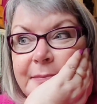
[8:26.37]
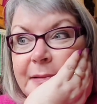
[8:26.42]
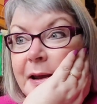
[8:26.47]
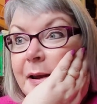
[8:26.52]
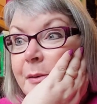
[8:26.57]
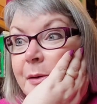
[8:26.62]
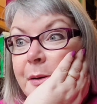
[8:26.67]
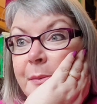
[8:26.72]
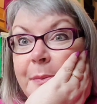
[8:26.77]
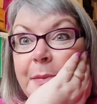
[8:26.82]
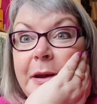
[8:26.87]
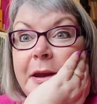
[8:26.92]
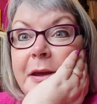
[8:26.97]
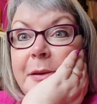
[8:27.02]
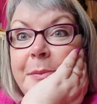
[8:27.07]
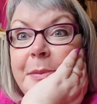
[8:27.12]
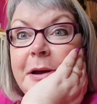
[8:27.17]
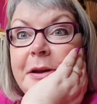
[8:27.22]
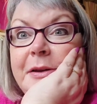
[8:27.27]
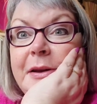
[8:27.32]
Anyway, better get
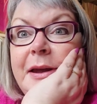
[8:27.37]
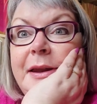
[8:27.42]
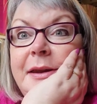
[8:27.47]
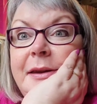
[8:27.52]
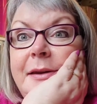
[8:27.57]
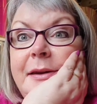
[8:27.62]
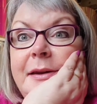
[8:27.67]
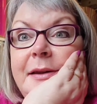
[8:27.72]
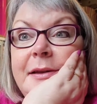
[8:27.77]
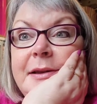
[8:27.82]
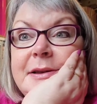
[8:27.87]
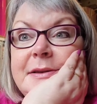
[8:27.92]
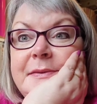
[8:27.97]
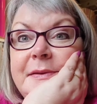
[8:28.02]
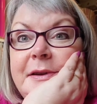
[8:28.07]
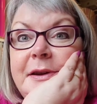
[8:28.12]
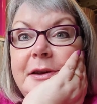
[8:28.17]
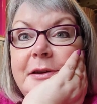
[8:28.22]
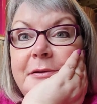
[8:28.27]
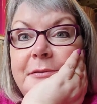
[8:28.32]
back to editing this
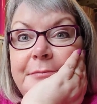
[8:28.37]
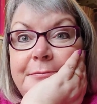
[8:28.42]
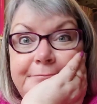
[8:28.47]
video.